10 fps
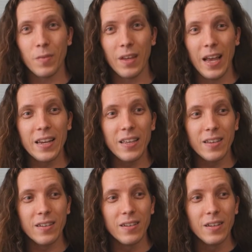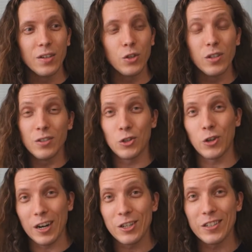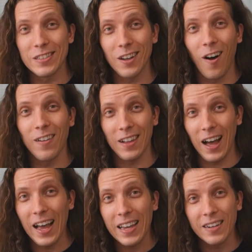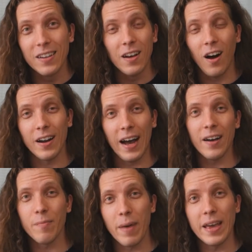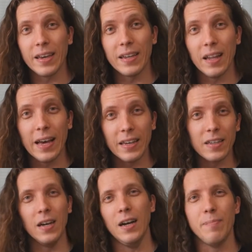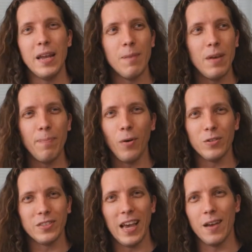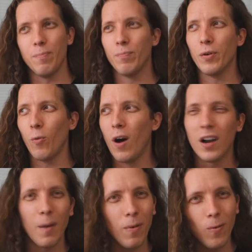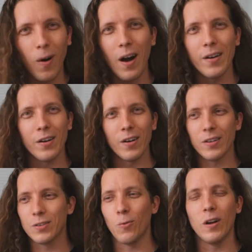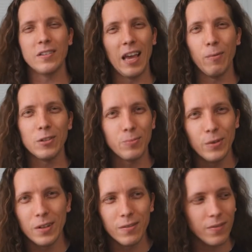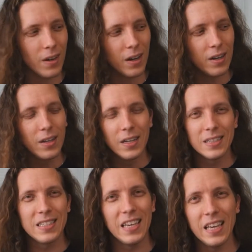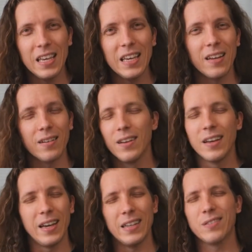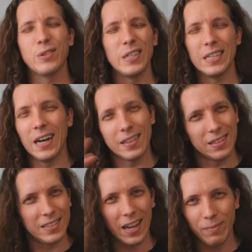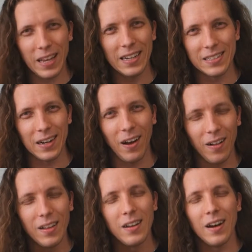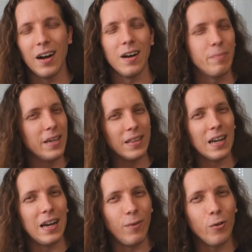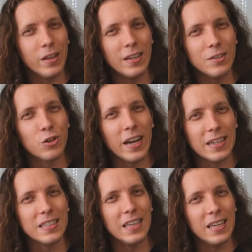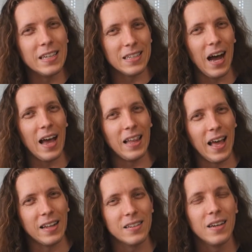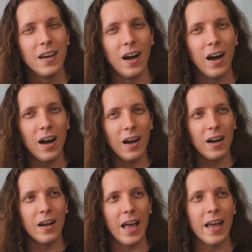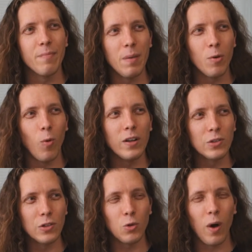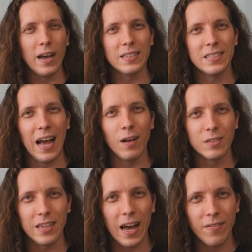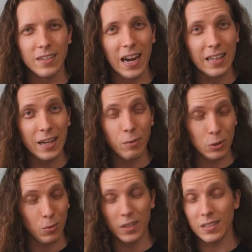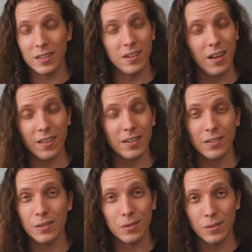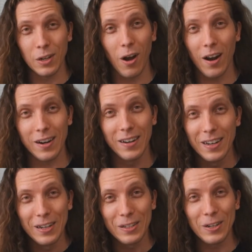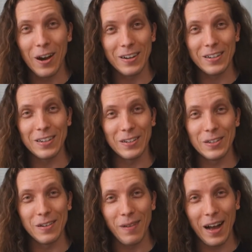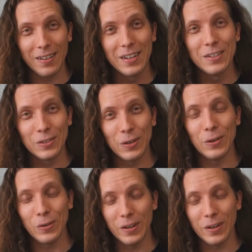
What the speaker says: any good instructions online on how to make it. Like many people say, put 1 cup of water to 1 tablespoon of tea, and it's really not the same taste at all. Being that I've only drank tea in Thailand and maybe once or twice outside of Thailand, which wasn't nothing to talk good about. So